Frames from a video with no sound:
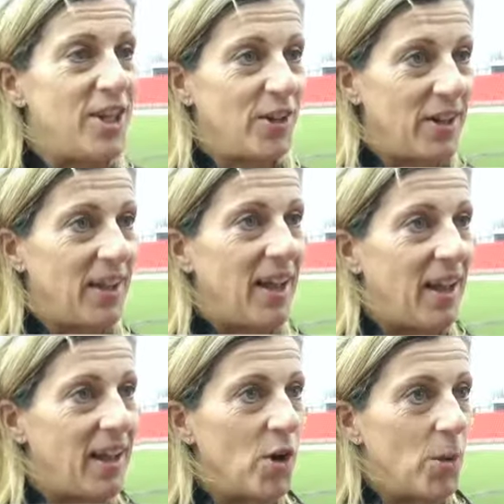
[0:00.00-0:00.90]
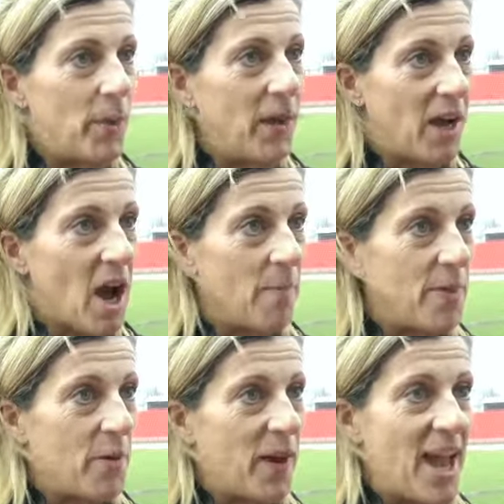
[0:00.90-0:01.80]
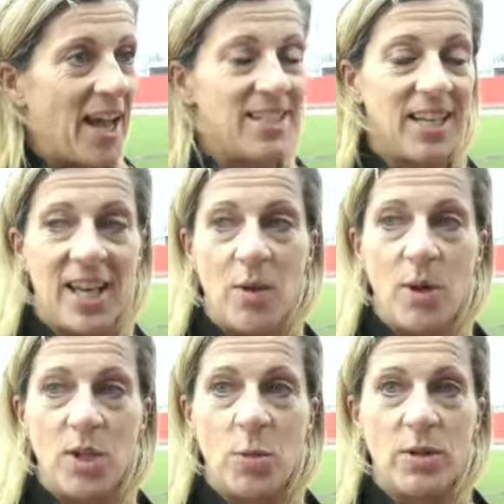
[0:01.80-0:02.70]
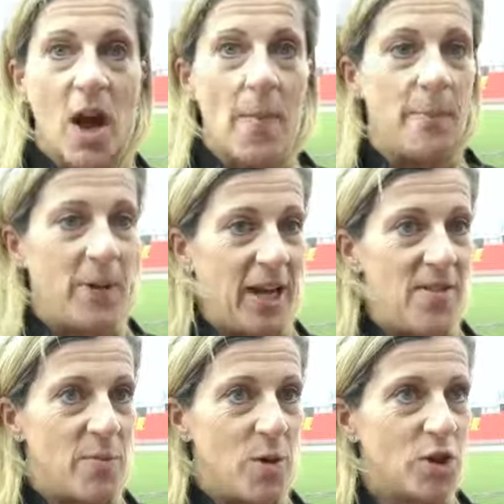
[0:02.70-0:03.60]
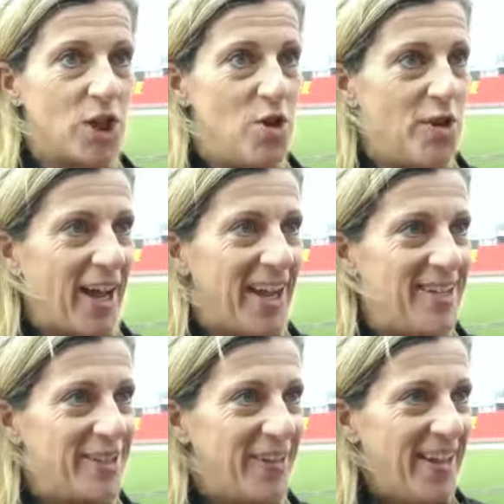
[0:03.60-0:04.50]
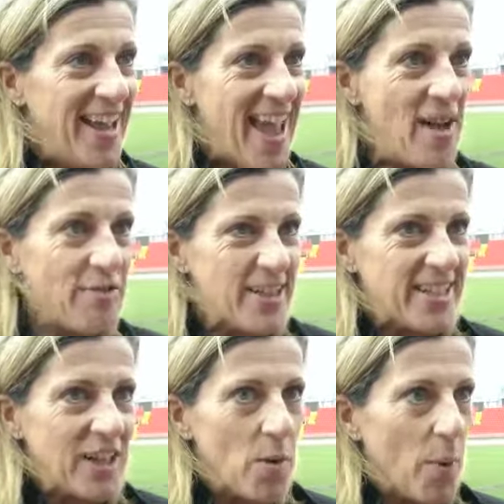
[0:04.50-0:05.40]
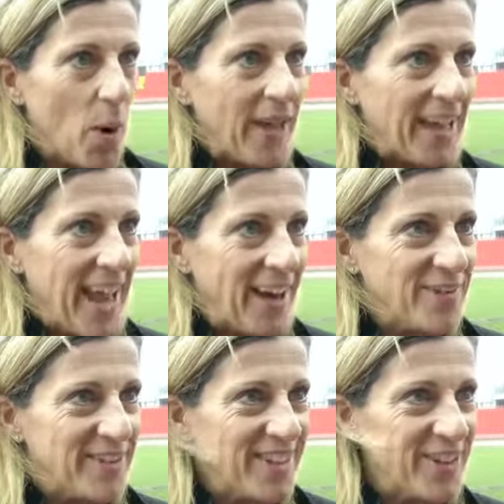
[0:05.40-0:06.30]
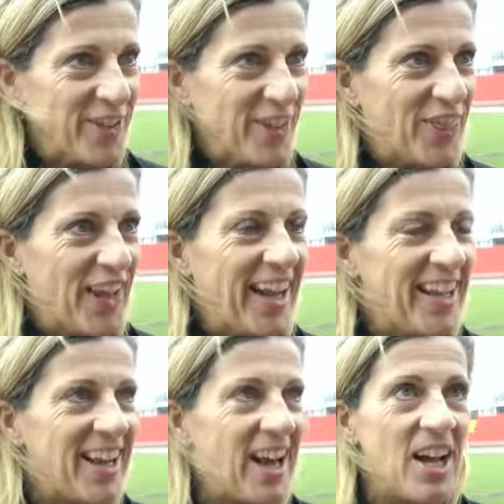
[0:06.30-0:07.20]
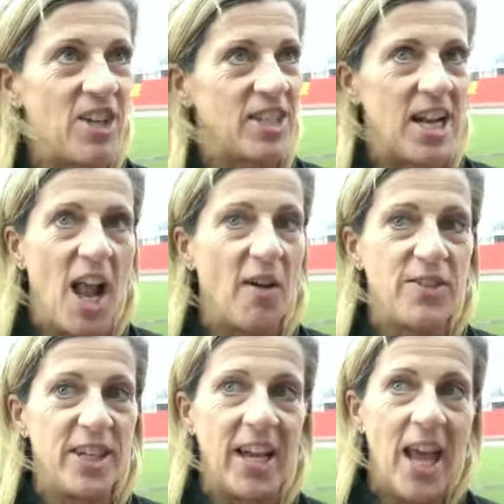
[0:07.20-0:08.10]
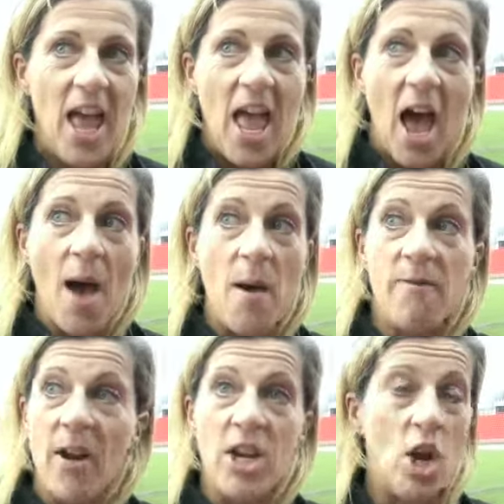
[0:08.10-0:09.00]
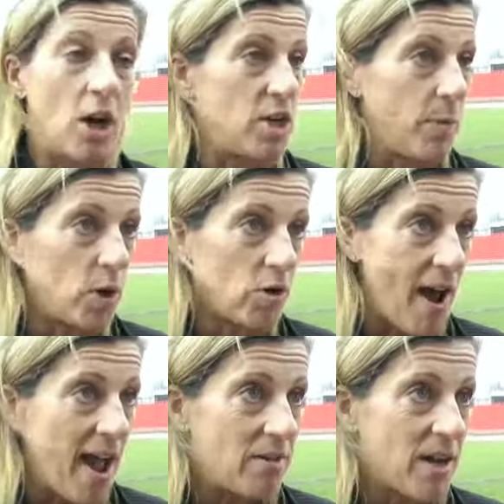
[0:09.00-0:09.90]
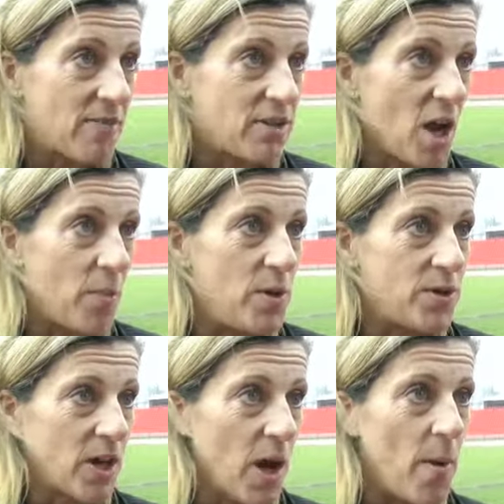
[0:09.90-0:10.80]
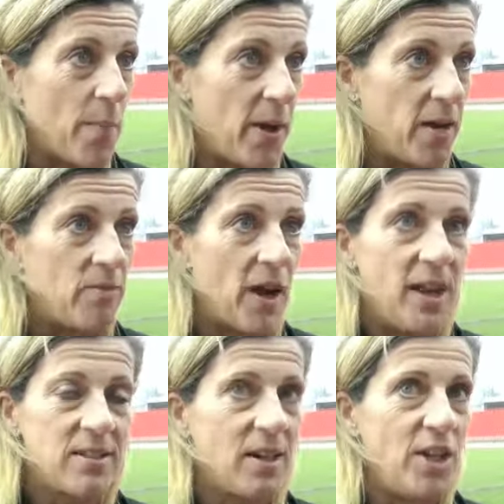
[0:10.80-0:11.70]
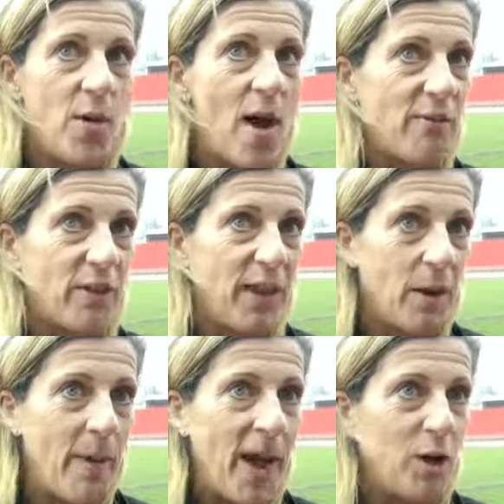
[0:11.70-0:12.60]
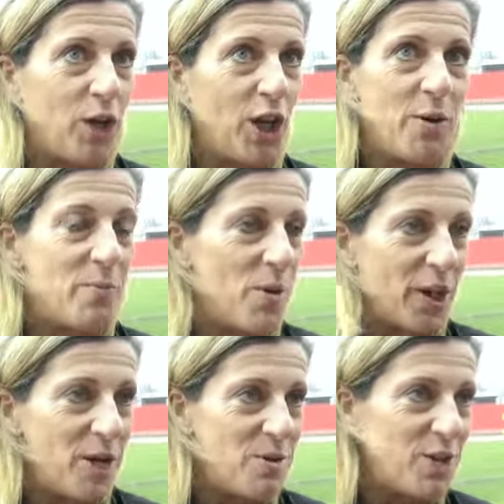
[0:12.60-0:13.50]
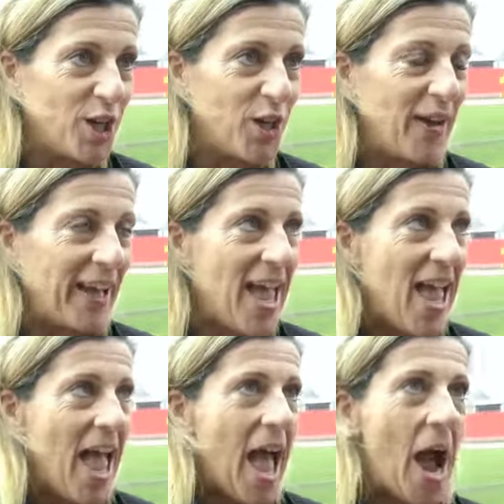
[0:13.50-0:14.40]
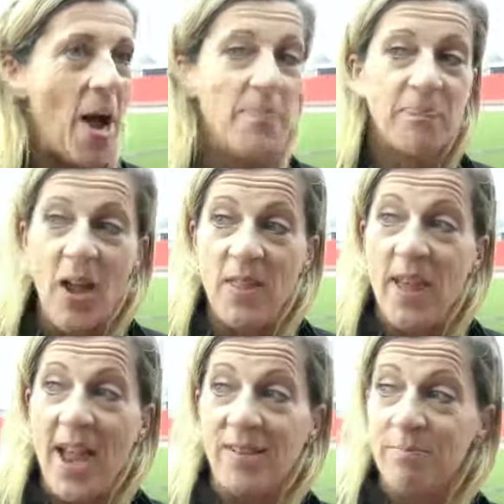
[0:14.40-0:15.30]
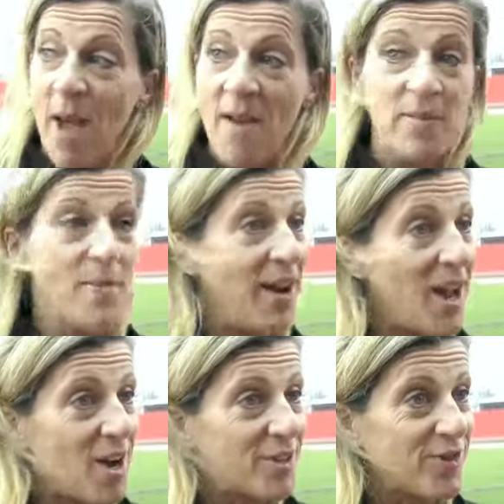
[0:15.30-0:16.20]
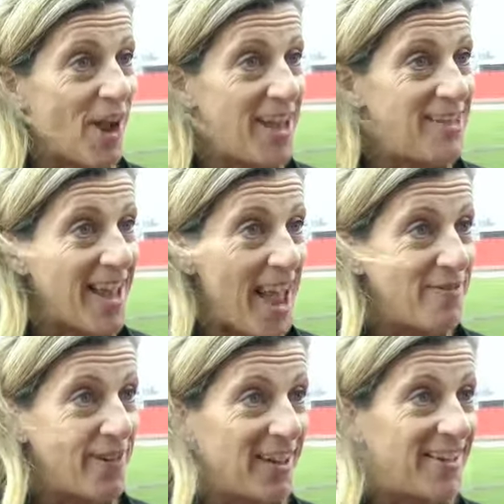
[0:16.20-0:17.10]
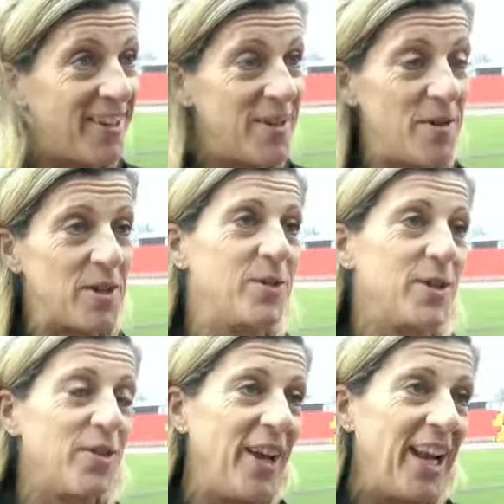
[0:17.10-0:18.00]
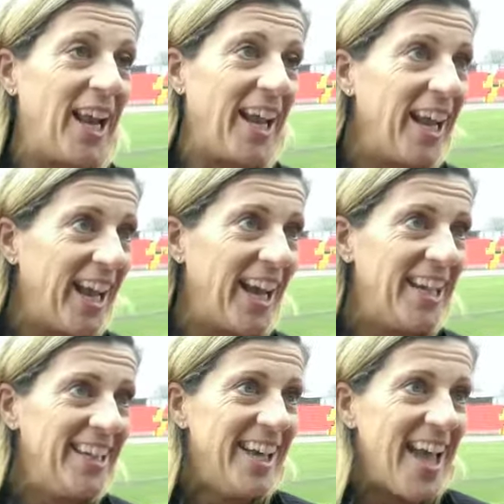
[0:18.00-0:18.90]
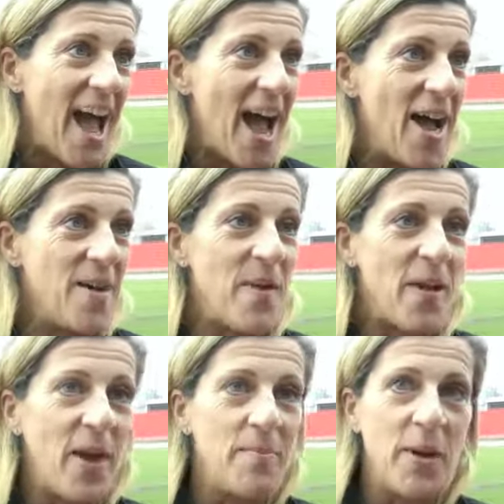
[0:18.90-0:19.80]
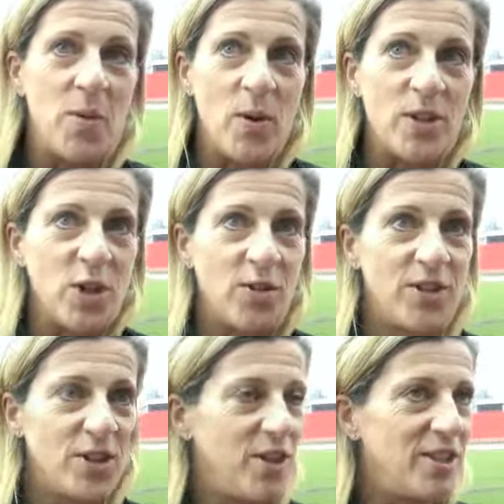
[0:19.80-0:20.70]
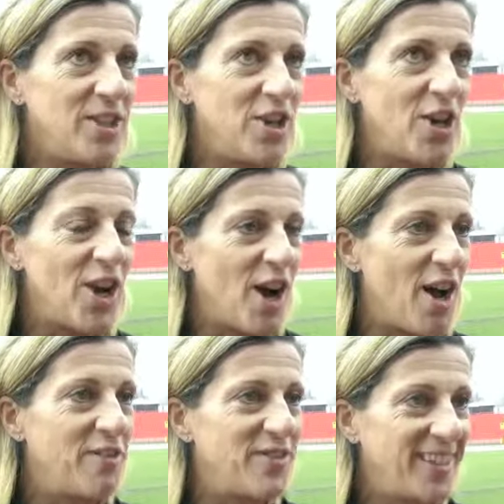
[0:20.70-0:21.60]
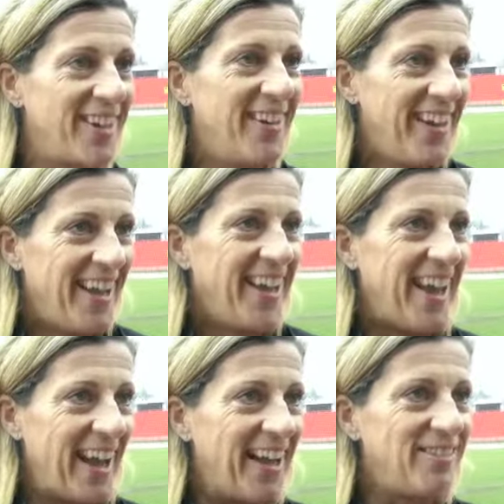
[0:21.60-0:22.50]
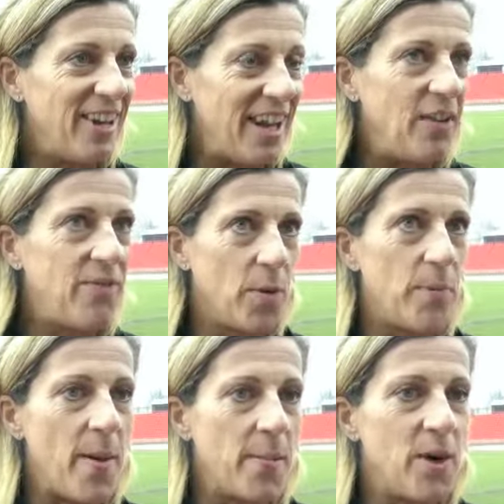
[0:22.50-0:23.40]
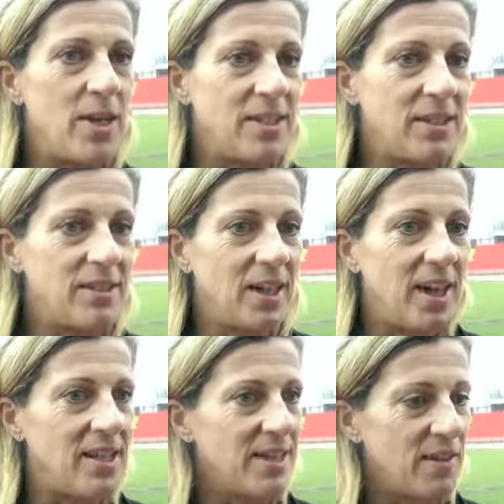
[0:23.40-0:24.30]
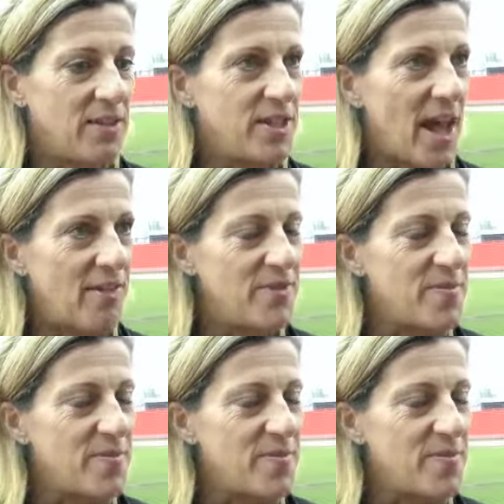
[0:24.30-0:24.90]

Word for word: doing that European Cup that we had here, which was unbelievable. Two days of every single point counted, sort of thing, yeah, and, yeah. and I just loved it. Uh, a very knowledgeable crowd. Every time we used to come up here and race, they knew everything about you and what you were doing. Um, and then having my last race ever, um, which was a relay here, um, and then being whisked off to do This Is Your Life. So, yeah, really fun memories, and uh, it's lovely to have